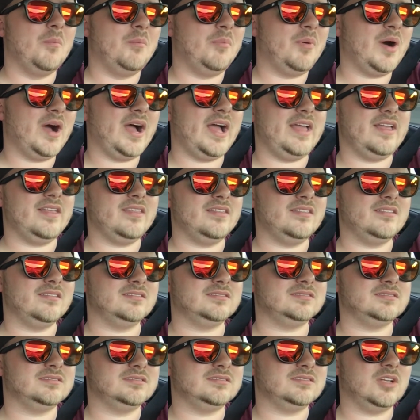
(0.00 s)
But
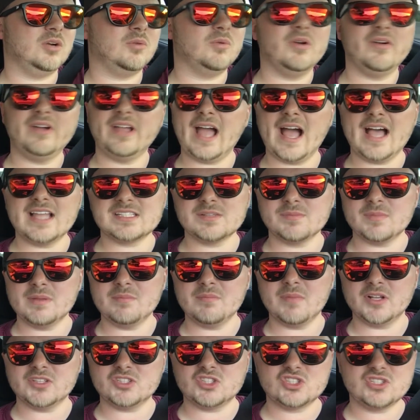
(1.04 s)
there really hasn't been
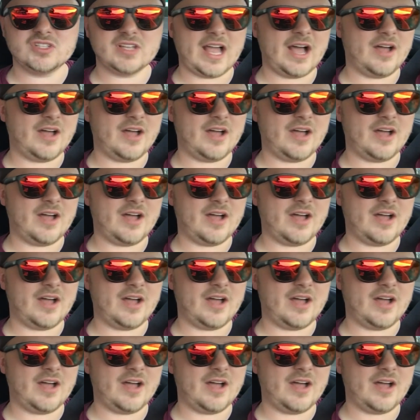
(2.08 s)
much